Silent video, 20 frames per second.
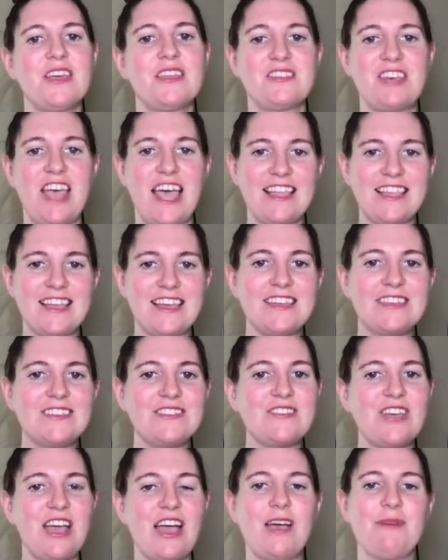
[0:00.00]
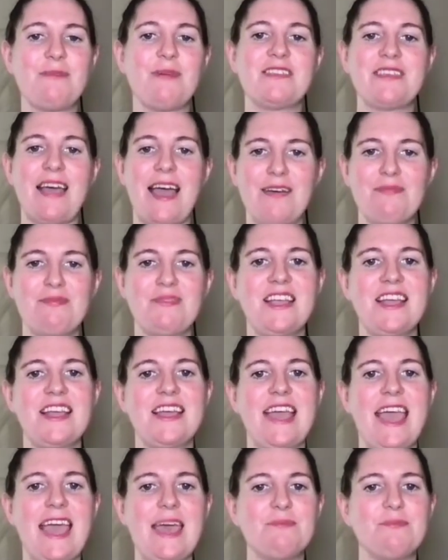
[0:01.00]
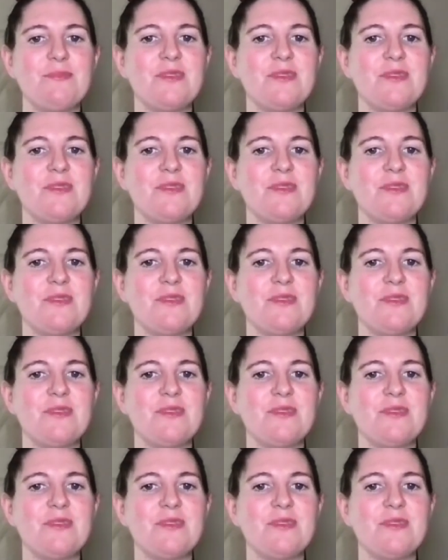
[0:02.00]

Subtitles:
challenge is happening again,